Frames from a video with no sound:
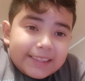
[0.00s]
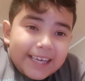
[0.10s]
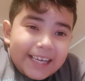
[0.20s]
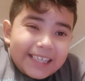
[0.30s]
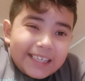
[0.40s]

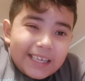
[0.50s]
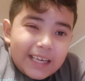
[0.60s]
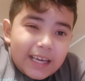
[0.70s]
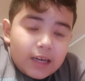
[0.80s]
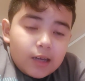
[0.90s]
I
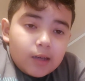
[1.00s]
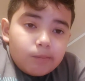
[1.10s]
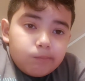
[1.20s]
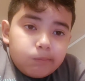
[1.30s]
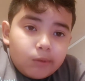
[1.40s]
can't
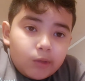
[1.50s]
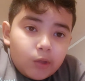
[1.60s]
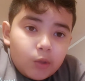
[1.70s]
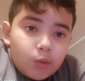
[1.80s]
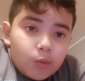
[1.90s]

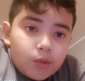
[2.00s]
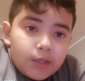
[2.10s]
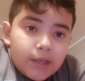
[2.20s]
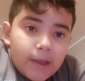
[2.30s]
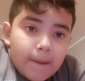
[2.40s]
upload
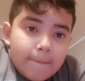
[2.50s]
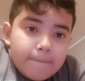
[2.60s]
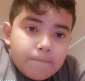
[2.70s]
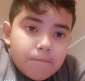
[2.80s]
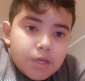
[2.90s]
it
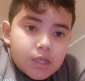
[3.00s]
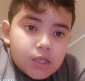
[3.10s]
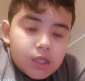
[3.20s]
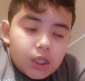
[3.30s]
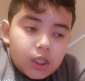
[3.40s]

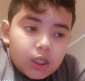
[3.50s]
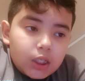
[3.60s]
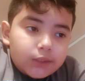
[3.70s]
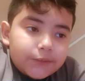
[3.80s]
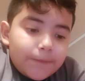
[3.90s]

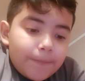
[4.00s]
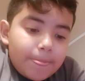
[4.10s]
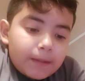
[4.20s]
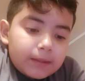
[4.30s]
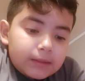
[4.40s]
because
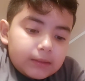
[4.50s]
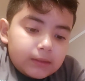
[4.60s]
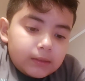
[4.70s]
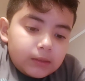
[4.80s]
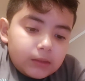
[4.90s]

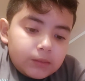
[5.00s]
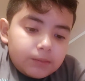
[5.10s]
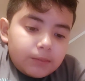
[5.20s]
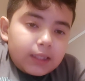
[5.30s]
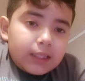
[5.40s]

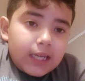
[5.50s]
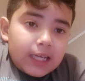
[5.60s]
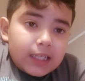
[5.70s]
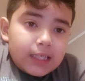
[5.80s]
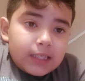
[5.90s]
my
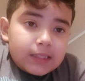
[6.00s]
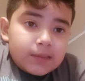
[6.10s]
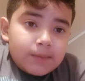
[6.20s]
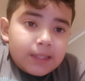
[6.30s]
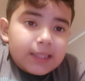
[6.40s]
dad it's
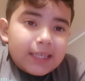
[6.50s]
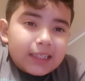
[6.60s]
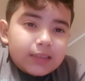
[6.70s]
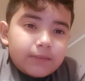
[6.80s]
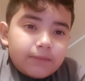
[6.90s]
in my
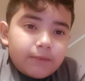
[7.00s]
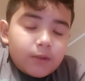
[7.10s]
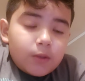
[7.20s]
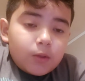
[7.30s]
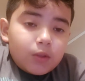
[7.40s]
dad's
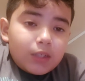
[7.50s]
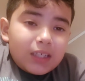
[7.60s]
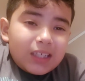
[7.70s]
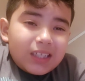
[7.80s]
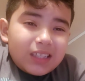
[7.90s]
phone
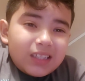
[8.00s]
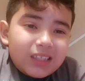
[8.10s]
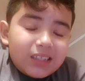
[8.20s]
and